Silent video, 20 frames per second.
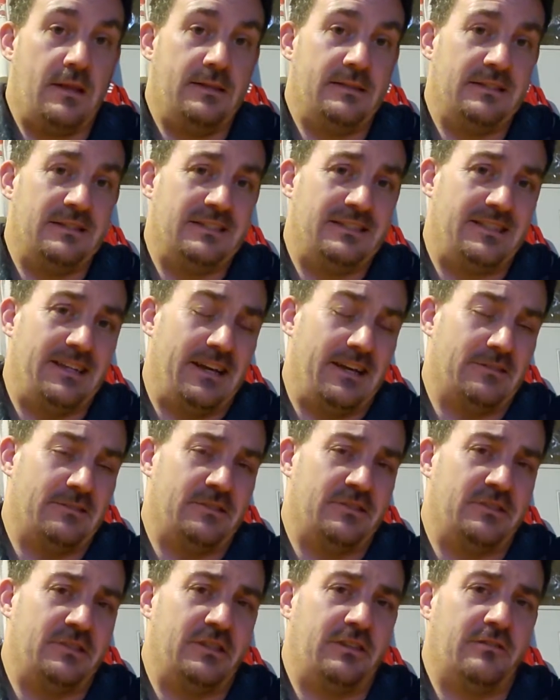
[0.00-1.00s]

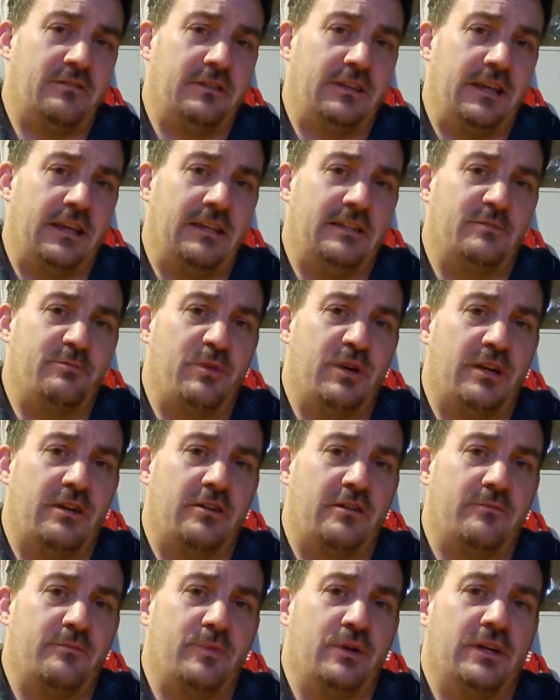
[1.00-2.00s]
Stouts generally age
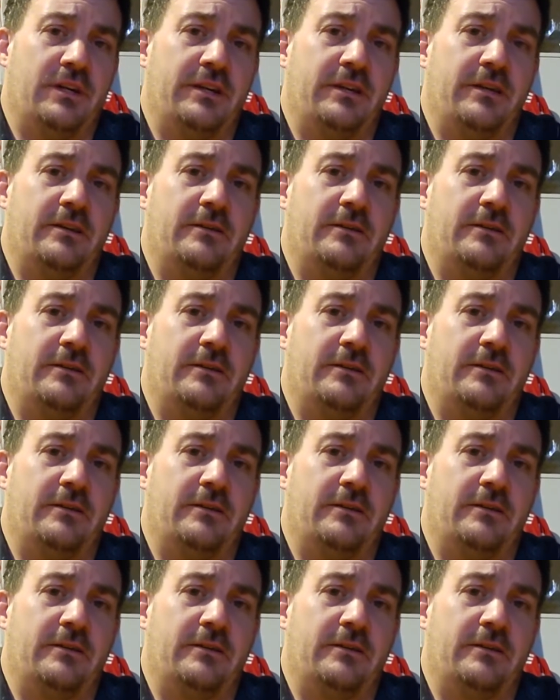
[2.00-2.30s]
better, but